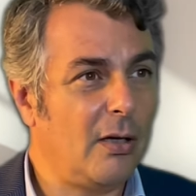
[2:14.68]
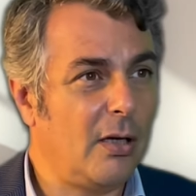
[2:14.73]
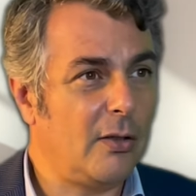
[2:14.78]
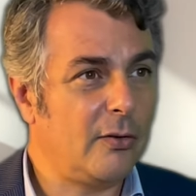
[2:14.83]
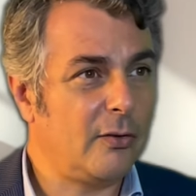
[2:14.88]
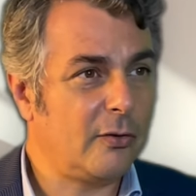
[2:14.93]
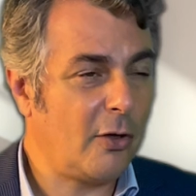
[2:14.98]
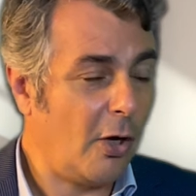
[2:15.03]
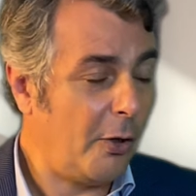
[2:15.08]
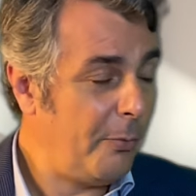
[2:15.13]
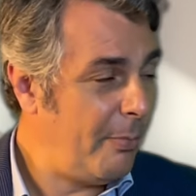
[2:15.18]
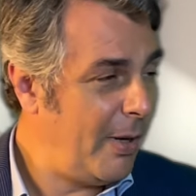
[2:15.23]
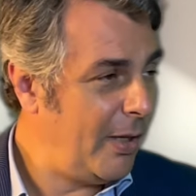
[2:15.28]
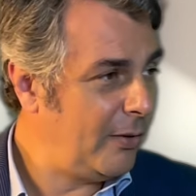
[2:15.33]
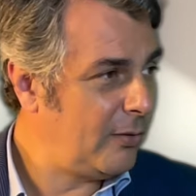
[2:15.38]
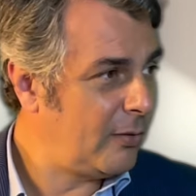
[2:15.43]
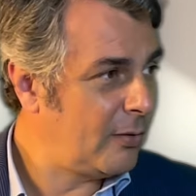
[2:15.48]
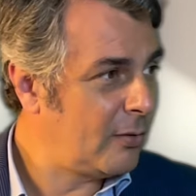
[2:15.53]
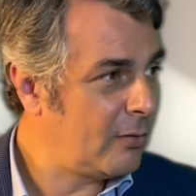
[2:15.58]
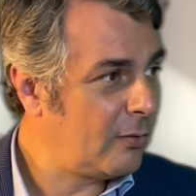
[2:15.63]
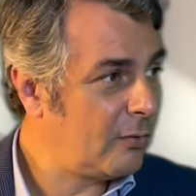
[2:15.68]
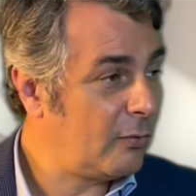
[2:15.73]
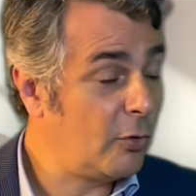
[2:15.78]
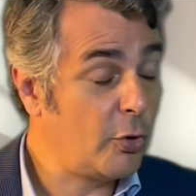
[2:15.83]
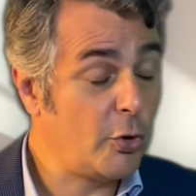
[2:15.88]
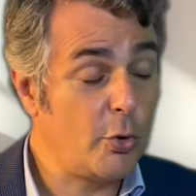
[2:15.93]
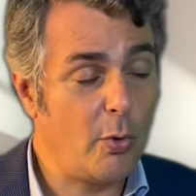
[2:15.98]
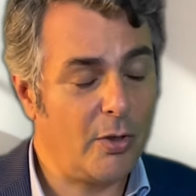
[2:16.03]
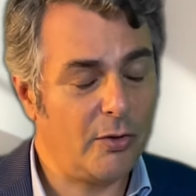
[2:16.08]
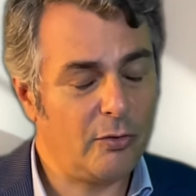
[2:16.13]
Scott Bessent, the
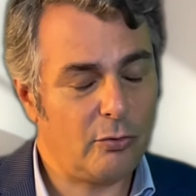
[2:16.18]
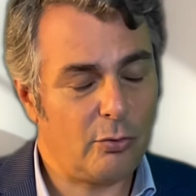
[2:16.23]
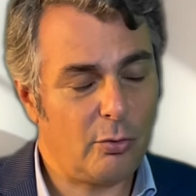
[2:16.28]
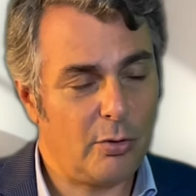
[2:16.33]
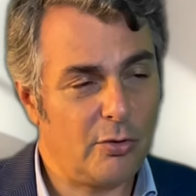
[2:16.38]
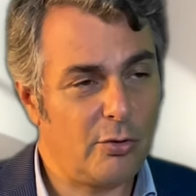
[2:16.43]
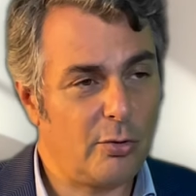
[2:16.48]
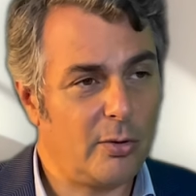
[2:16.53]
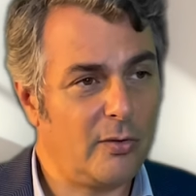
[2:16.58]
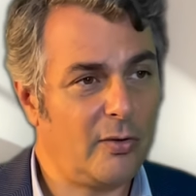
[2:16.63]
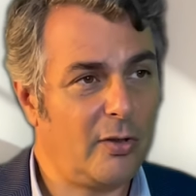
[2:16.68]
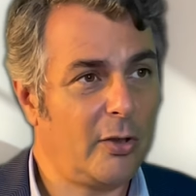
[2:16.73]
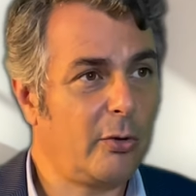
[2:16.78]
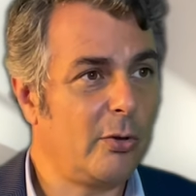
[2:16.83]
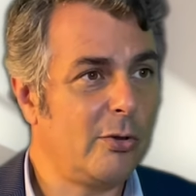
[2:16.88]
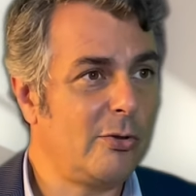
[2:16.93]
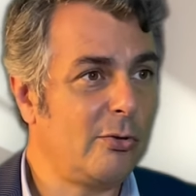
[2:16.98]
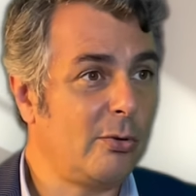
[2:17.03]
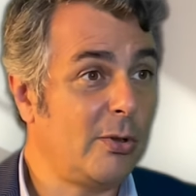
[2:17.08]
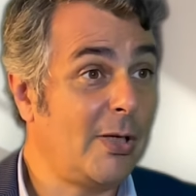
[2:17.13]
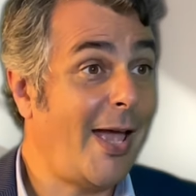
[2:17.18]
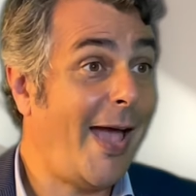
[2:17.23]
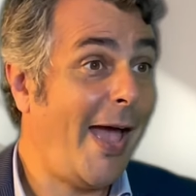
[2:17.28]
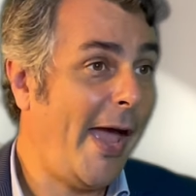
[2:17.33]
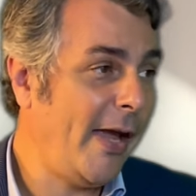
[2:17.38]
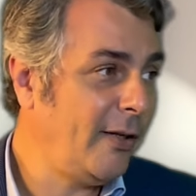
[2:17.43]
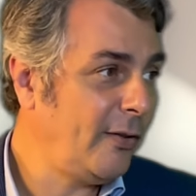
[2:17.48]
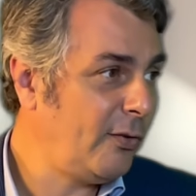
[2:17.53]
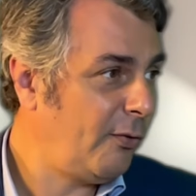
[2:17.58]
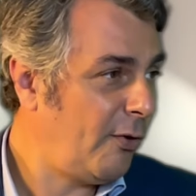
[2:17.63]
US Treasury Secretary,
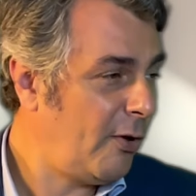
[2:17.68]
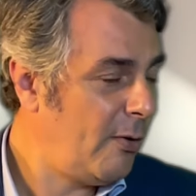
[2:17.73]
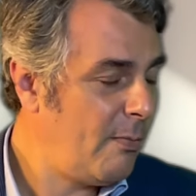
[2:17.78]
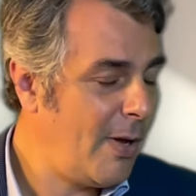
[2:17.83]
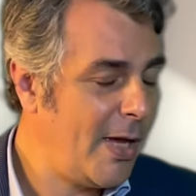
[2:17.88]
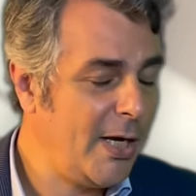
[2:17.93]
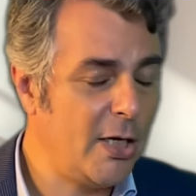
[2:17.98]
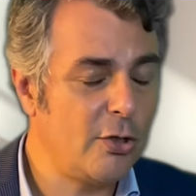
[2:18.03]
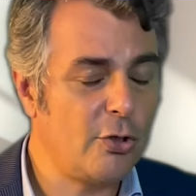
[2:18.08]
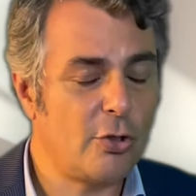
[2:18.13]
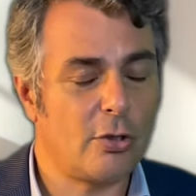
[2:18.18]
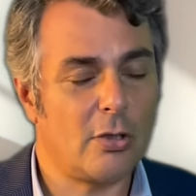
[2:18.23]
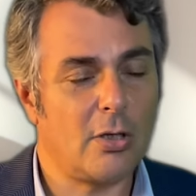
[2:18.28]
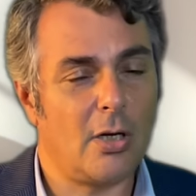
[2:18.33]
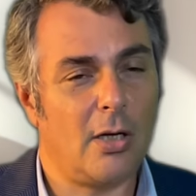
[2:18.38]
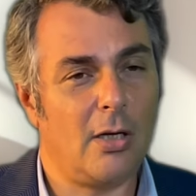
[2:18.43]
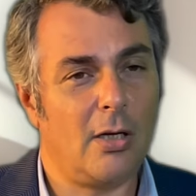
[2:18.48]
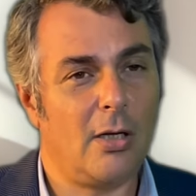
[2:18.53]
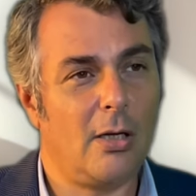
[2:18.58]
ex-fund manager,